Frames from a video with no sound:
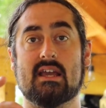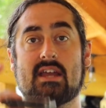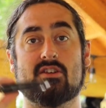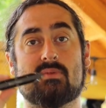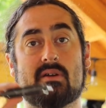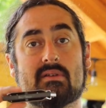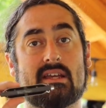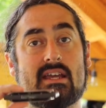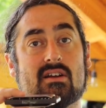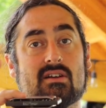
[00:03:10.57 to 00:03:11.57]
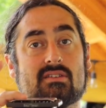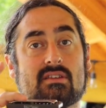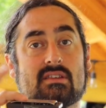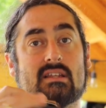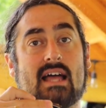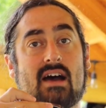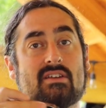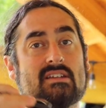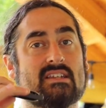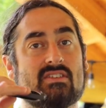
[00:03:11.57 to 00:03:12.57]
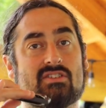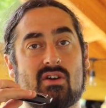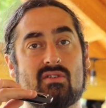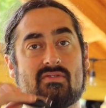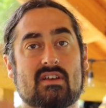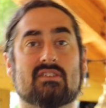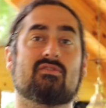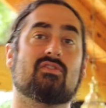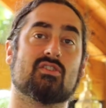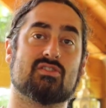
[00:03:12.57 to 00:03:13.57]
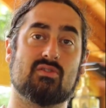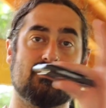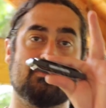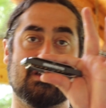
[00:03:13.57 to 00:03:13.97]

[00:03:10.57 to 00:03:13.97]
and you'll be able to hear the loudness and the tone of this versus